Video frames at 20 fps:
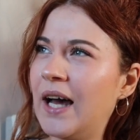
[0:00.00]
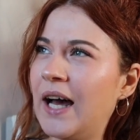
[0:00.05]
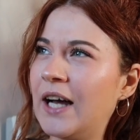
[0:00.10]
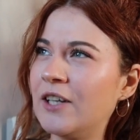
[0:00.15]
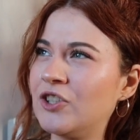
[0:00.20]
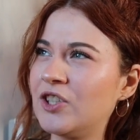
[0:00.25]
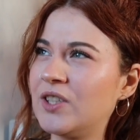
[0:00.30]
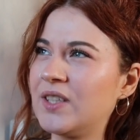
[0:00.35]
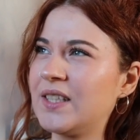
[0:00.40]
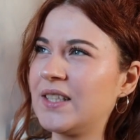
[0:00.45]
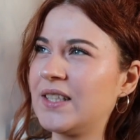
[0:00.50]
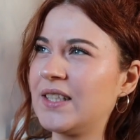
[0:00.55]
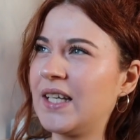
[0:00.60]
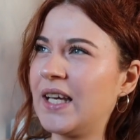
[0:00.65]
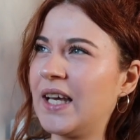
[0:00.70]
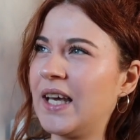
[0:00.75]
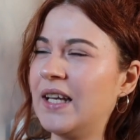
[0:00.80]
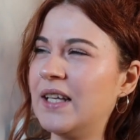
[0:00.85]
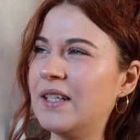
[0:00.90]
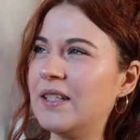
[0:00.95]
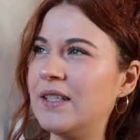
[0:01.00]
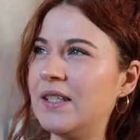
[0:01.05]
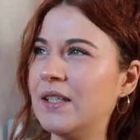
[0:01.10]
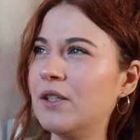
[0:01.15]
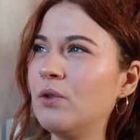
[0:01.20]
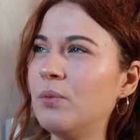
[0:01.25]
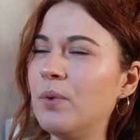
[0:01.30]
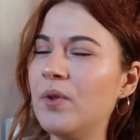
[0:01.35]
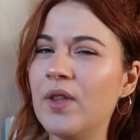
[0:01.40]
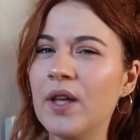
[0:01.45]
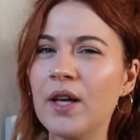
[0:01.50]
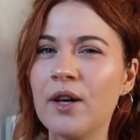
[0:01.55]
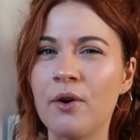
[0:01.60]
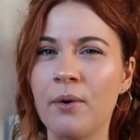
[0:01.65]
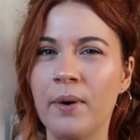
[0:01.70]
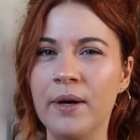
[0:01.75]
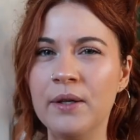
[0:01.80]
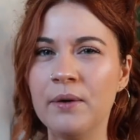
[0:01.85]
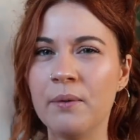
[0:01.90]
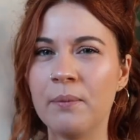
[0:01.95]
I just kind of deal with it
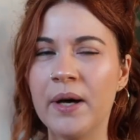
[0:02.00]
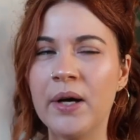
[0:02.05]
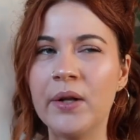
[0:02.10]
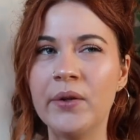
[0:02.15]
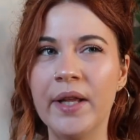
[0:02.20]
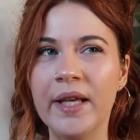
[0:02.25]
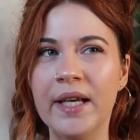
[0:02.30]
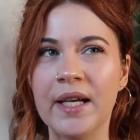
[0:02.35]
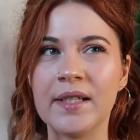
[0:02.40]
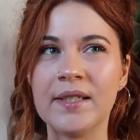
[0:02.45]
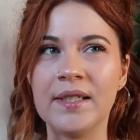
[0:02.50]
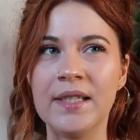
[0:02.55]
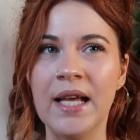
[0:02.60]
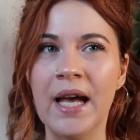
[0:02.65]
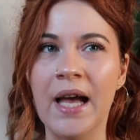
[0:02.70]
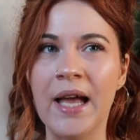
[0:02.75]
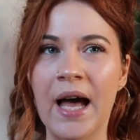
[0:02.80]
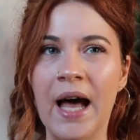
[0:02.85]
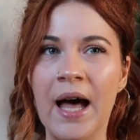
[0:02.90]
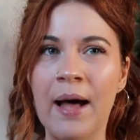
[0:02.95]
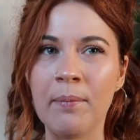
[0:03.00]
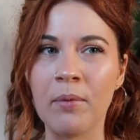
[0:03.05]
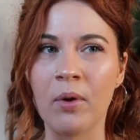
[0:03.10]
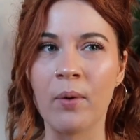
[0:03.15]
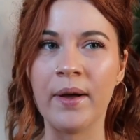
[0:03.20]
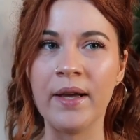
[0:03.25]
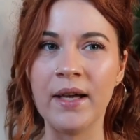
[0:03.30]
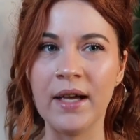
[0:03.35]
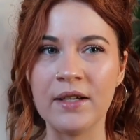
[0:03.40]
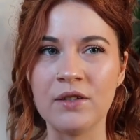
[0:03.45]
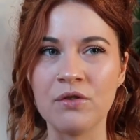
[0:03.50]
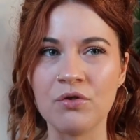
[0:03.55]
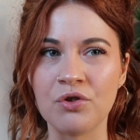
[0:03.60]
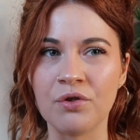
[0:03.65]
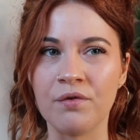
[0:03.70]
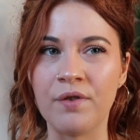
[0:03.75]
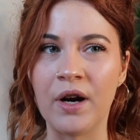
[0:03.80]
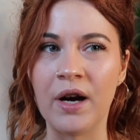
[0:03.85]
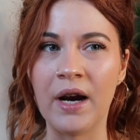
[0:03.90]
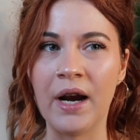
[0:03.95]
quite well like I say I am quite
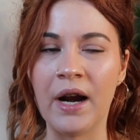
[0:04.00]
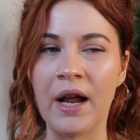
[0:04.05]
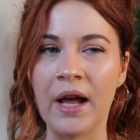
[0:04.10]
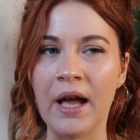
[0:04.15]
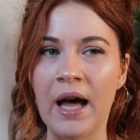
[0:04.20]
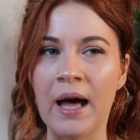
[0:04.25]
introvert and I